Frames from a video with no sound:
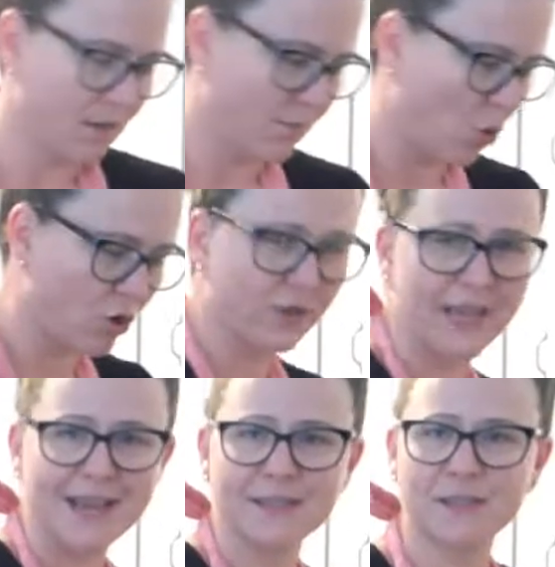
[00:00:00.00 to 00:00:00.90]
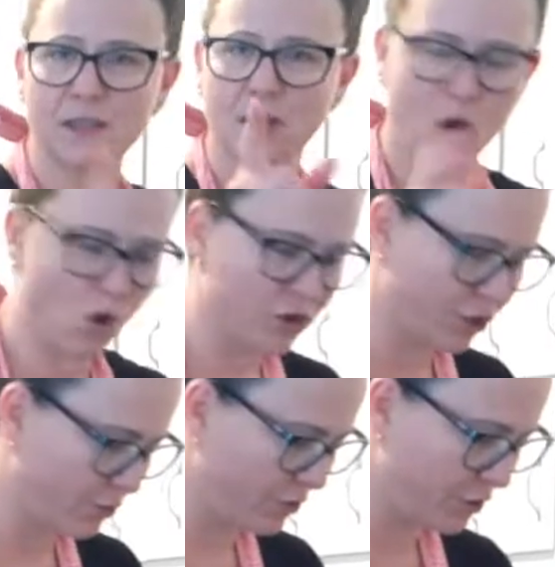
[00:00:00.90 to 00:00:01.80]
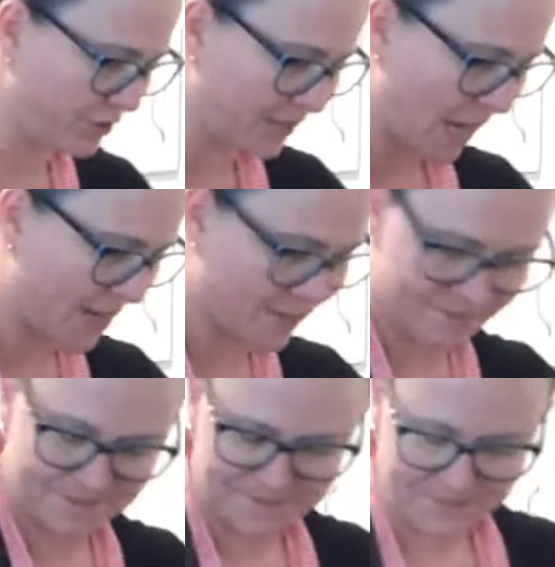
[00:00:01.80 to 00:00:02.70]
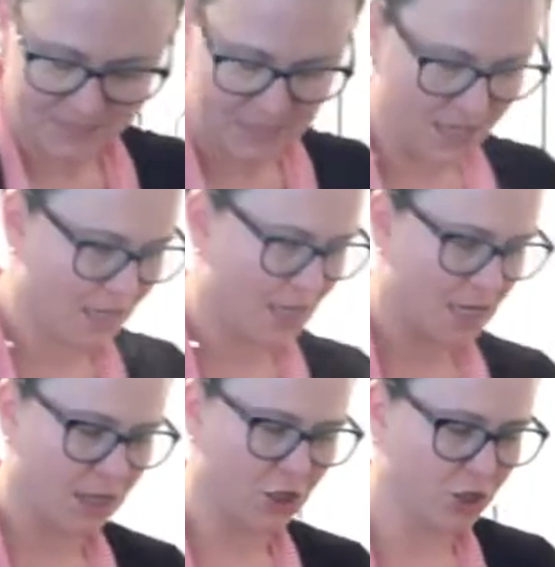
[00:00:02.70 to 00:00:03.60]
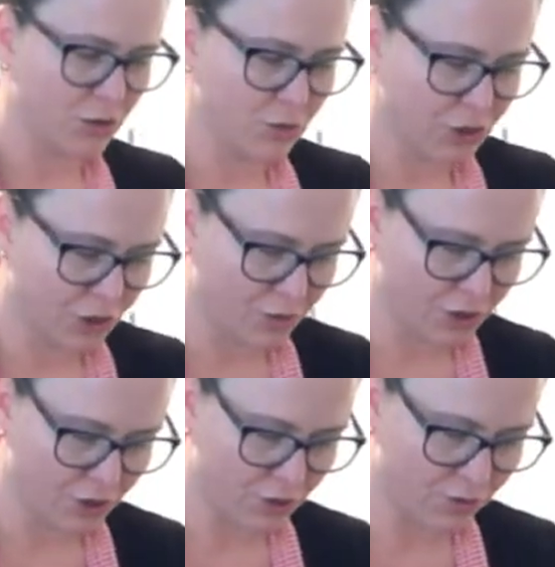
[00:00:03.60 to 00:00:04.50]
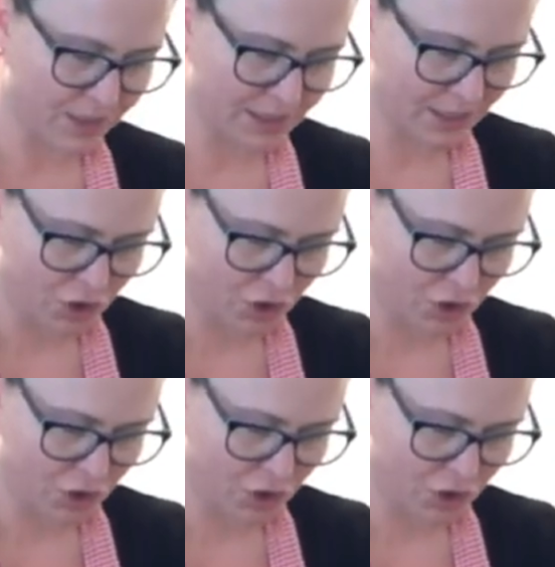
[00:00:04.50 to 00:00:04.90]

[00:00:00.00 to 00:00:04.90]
More or less, on you. You decide. You do you. This is